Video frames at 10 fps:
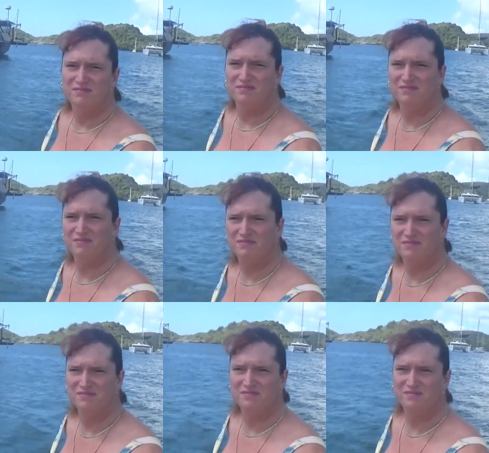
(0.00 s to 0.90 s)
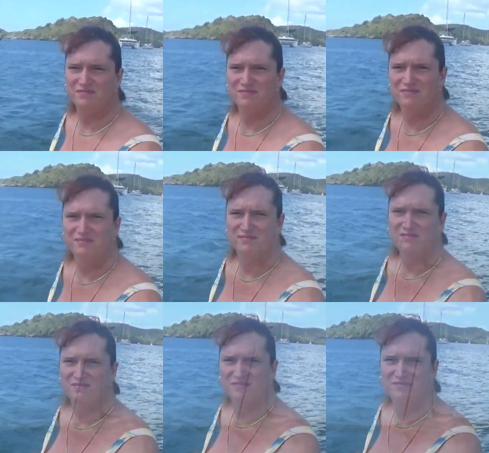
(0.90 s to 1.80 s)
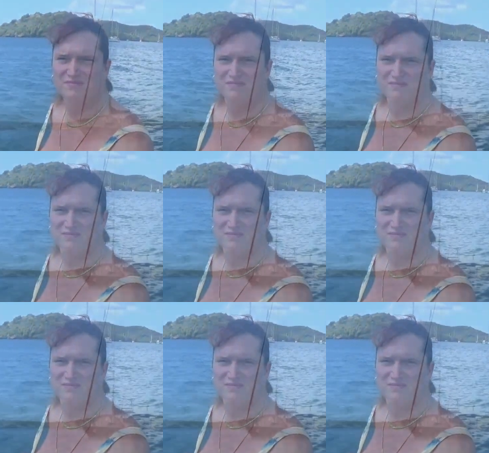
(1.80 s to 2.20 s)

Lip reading: Nobody speaks.